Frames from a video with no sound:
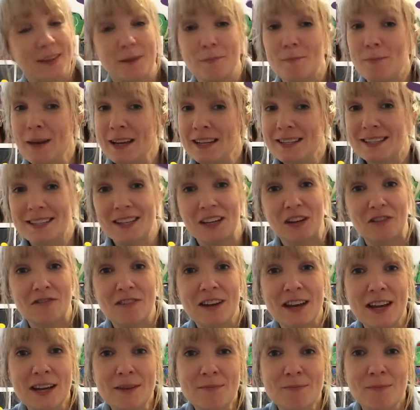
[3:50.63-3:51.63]
Painted it
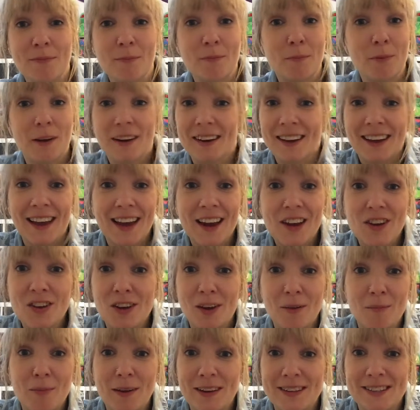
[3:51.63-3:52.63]
green, but again you
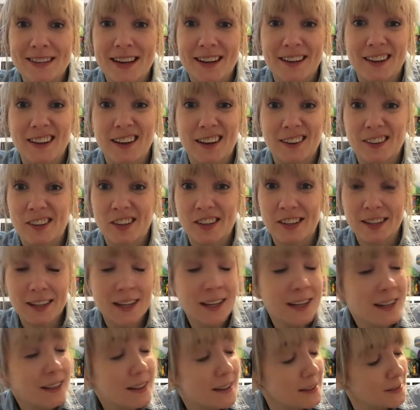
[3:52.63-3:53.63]
can paint it any colour you
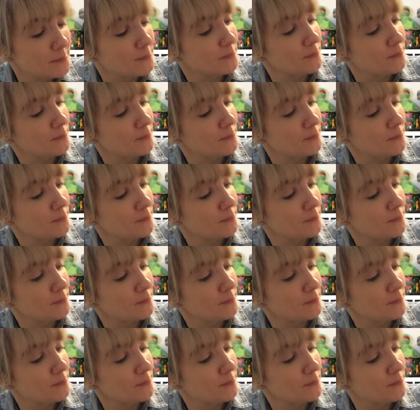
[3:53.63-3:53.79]
like.